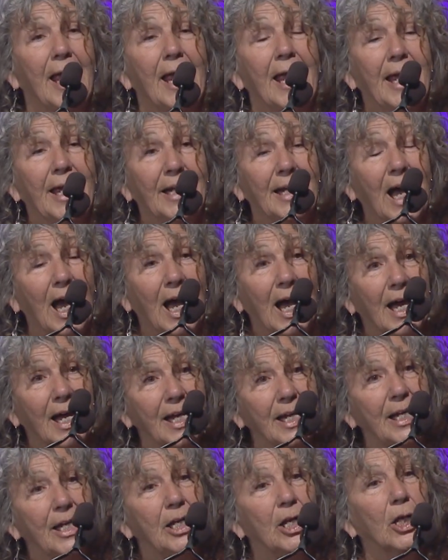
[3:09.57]
and
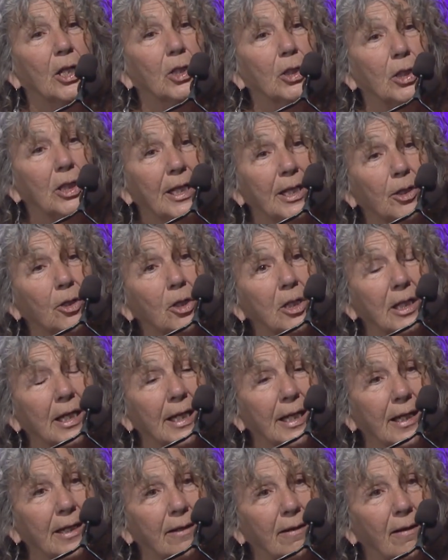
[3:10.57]
I
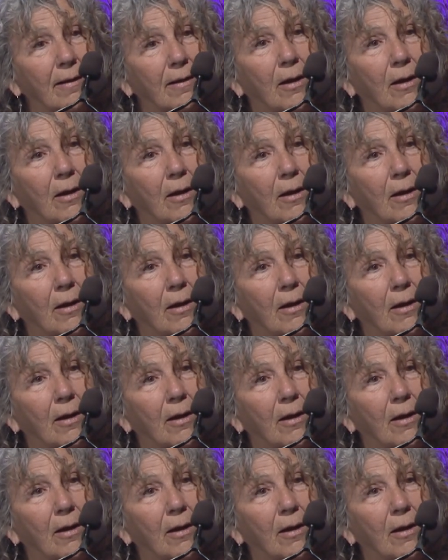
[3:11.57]
literally,